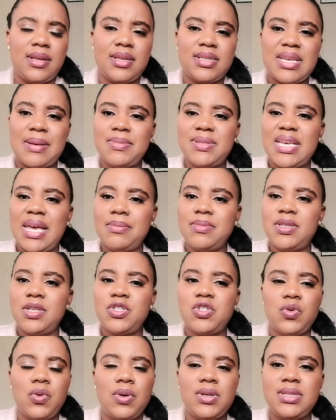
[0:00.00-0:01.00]
Sometimes
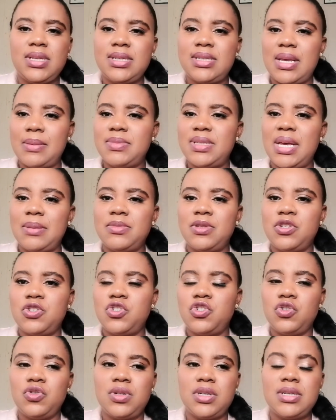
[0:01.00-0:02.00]
it's noisy, sometimes
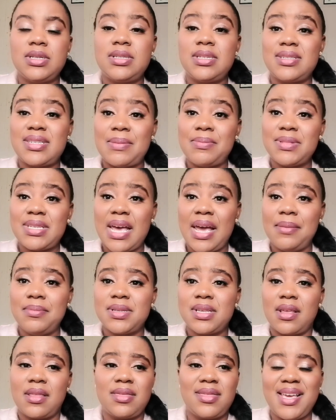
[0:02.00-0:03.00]

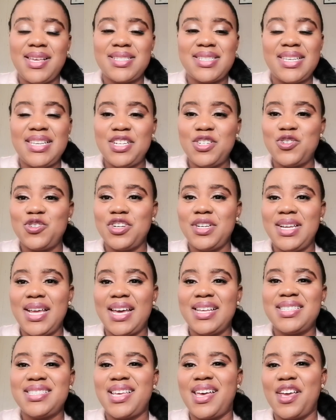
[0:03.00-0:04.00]
there's literally
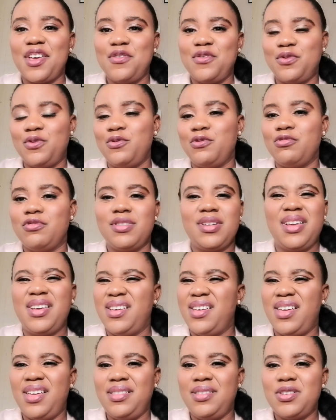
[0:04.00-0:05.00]
a typhoon
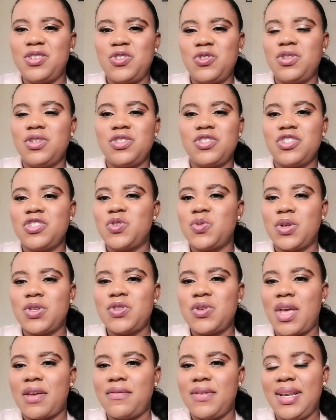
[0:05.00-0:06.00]
and the students just want
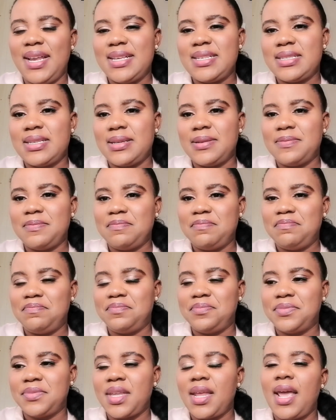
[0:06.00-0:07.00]
to have a lesson.
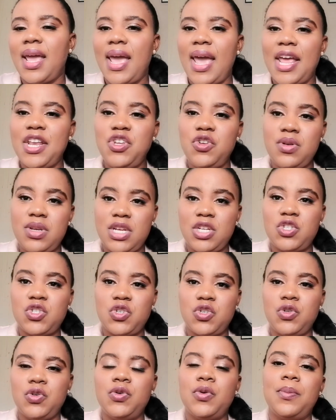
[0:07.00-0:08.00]
And you need
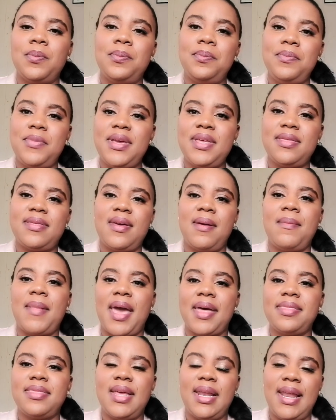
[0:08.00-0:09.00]
to meet them
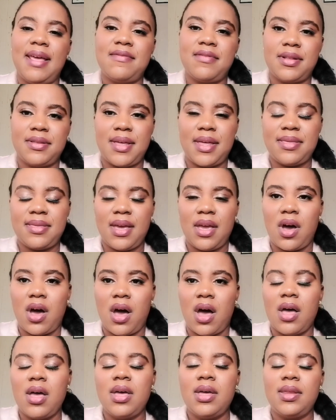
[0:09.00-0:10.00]
at the level that they
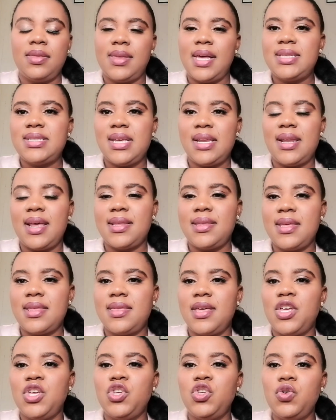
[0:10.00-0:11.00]
are. That's another
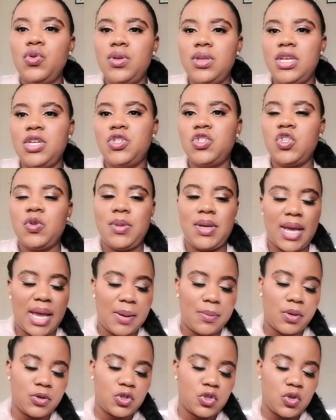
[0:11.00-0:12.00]
thing. You need to be
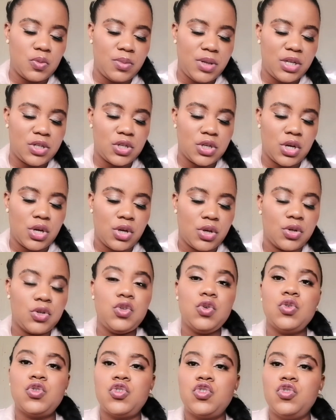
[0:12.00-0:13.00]
able to meet
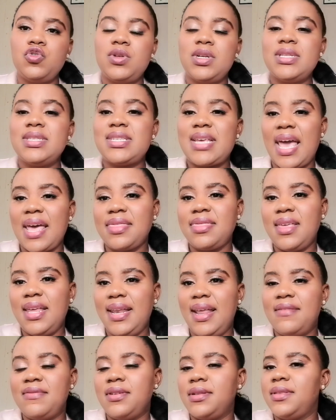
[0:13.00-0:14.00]
your students at the
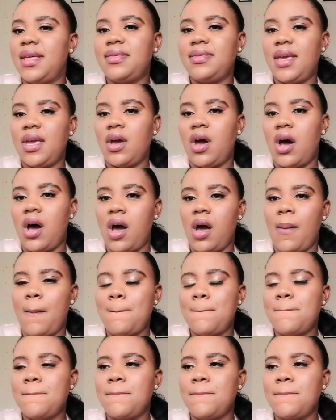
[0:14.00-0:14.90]
level that they are.